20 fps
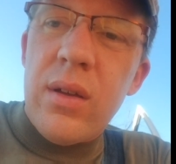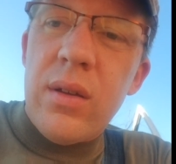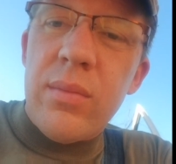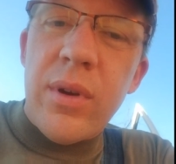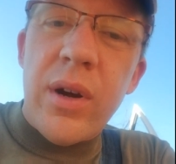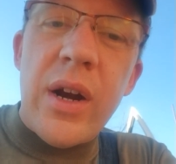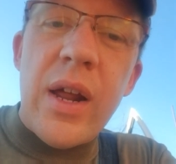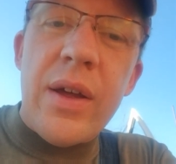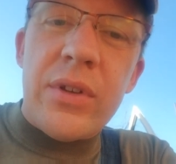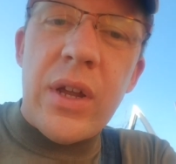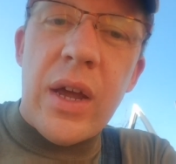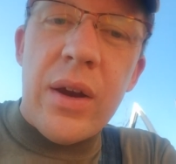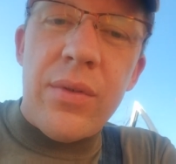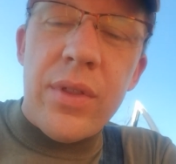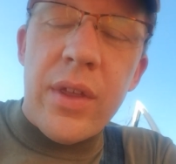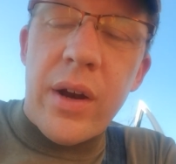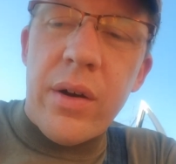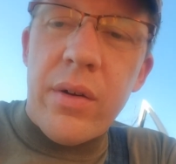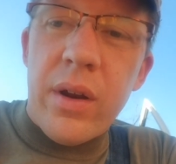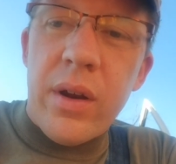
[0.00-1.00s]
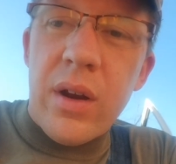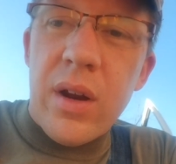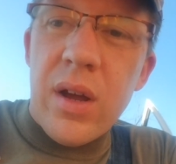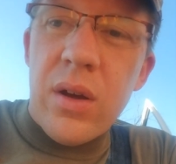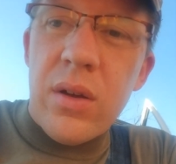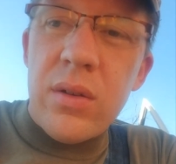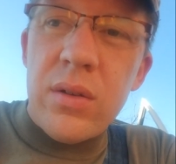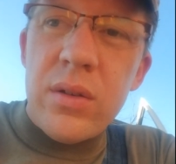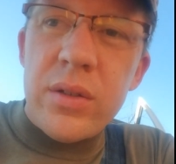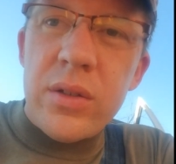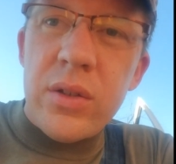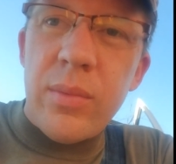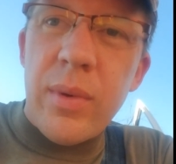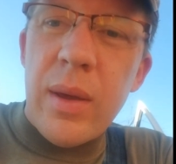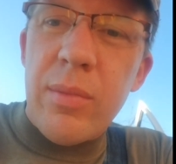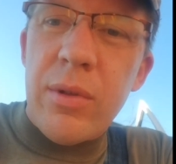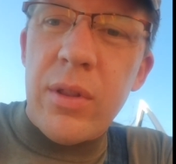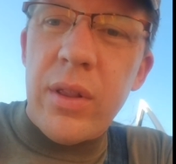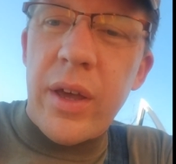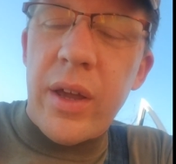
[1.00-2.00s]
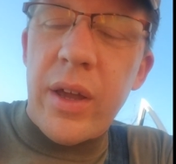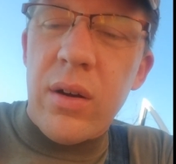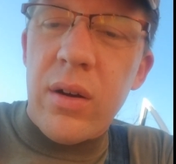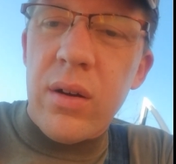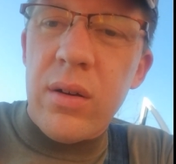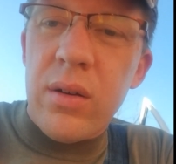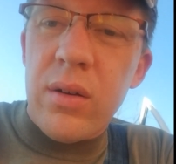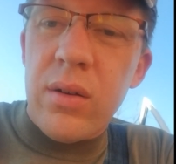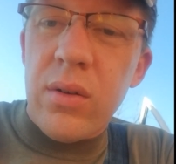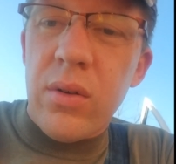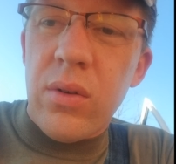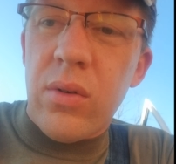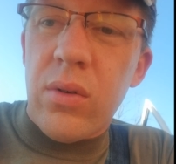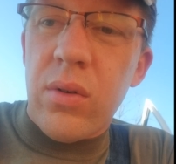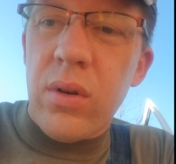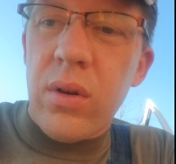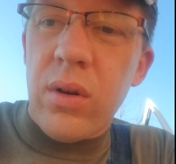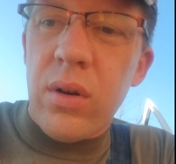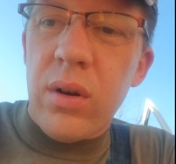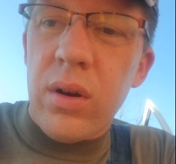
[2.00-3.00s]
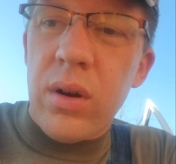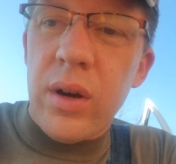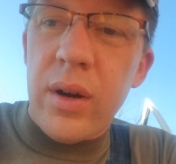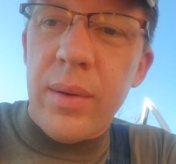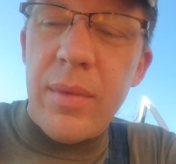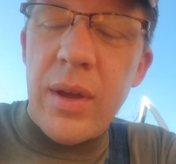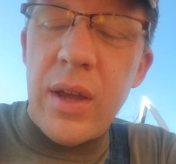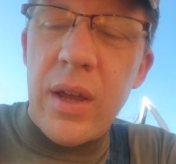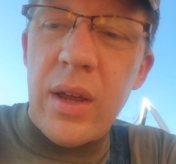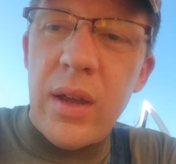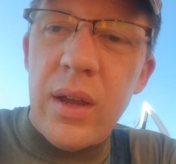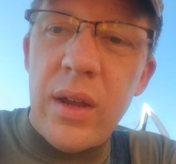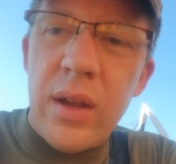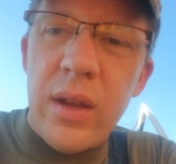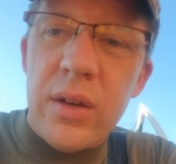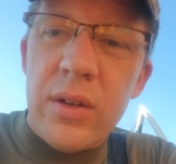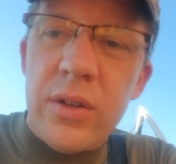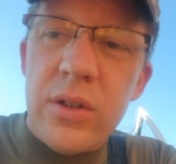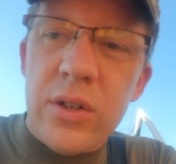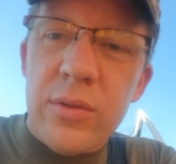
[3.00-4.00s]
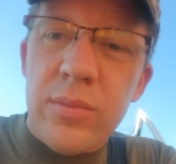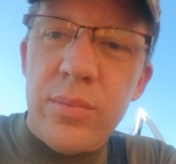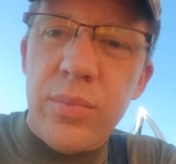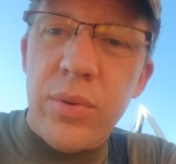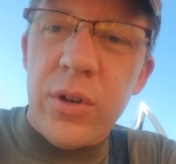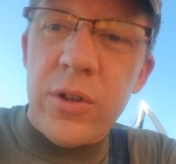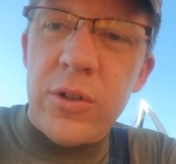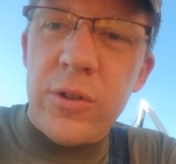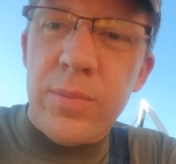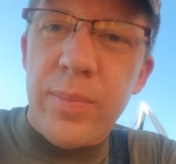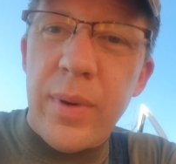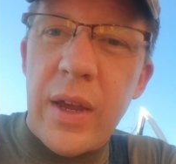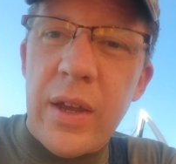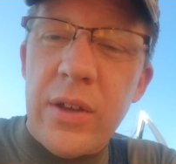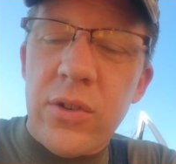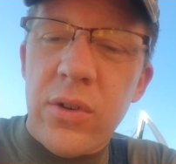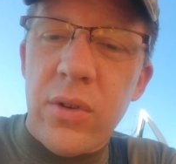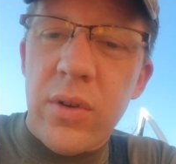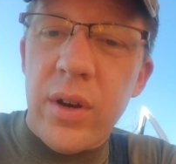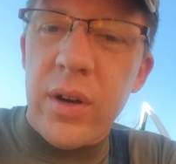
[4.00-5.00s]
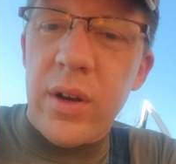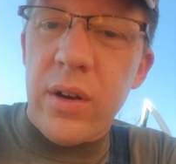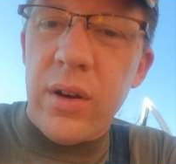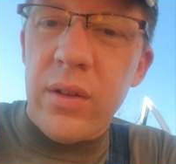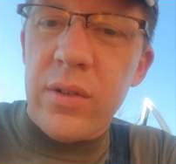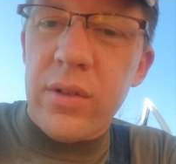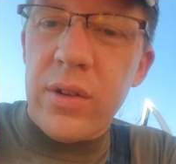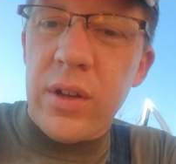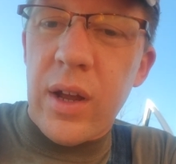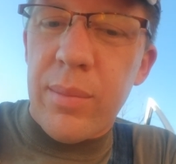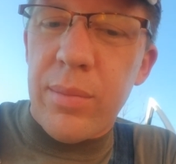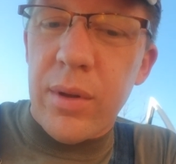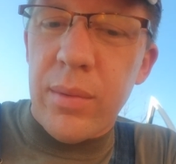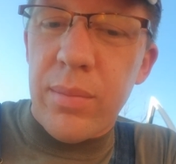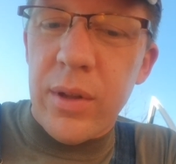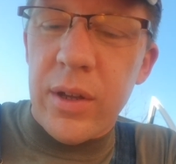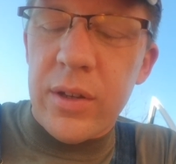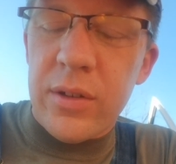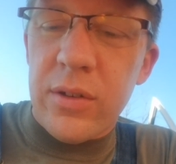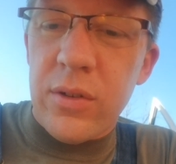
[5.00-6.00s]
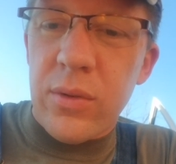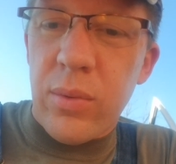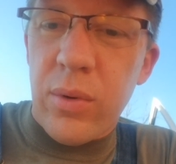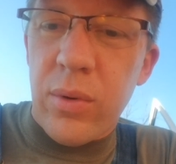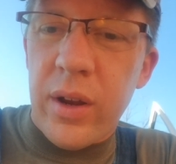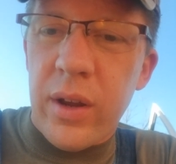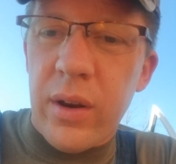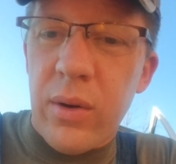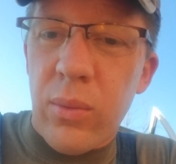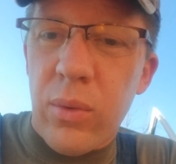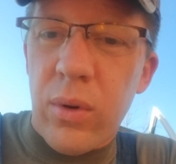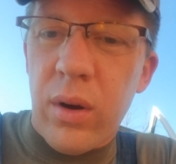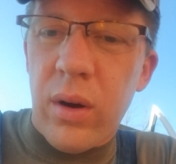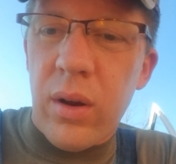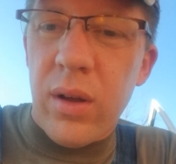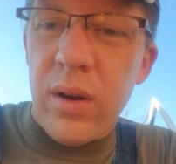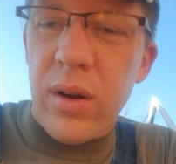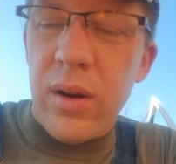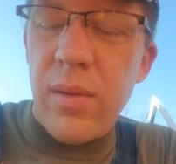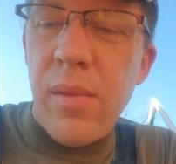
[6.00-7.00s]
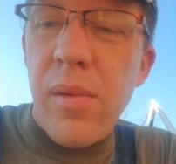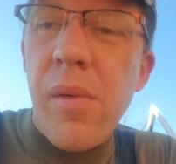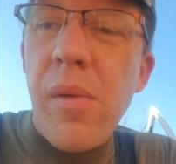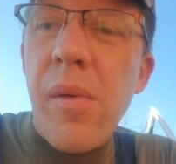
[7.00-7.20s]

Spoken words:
But I don't have time for that right now, so maybe later, or I may just put a spacer in here. There's a couple of places where I can work on it.